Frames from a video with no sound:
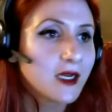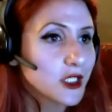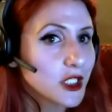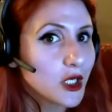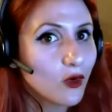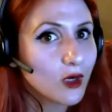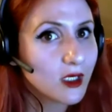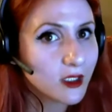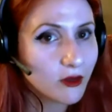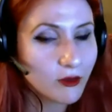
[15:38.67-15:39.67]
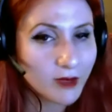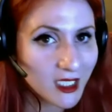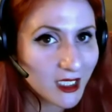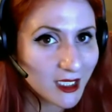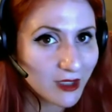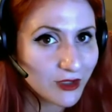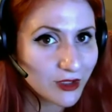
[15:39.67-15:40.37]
so you're a beginning character,